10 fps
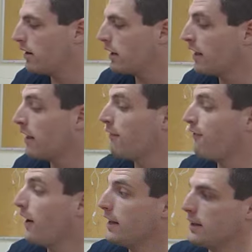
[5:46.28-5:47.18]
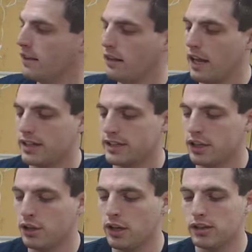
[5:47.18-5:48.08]
And then finally, the last thing
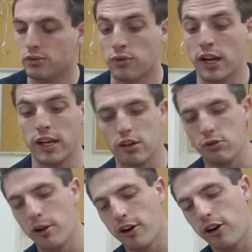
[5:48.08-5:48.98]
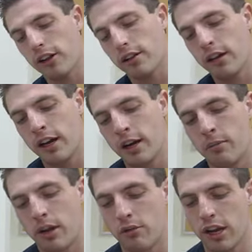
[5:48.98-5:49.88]
you need is a radial bearing.
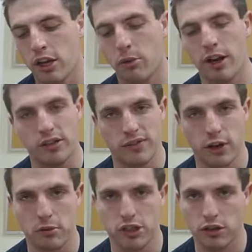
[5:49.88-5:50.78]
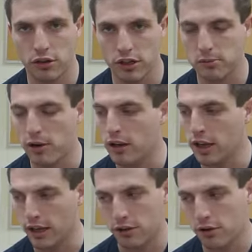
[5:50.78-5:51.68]
A radial bearing is very much
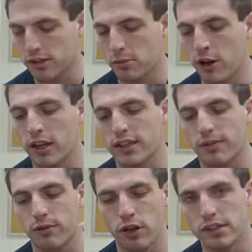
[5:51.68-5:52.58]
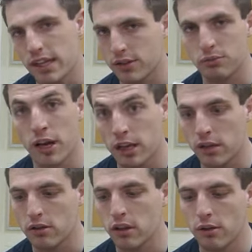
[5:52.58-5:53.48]
like a thrust bearing, except for it takes
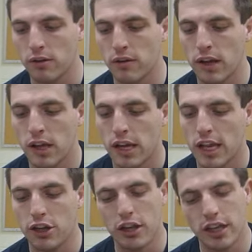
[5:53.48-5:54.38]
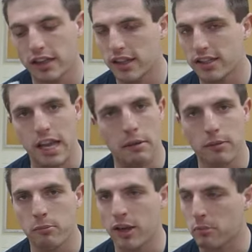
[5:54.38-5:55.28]
radial loads. And you can get this
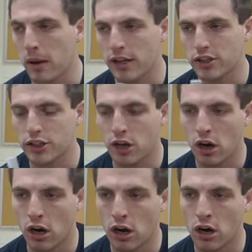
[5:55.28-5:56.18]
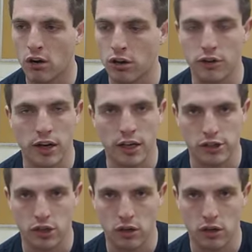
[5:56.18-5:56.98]
at McMaster Carr or Granger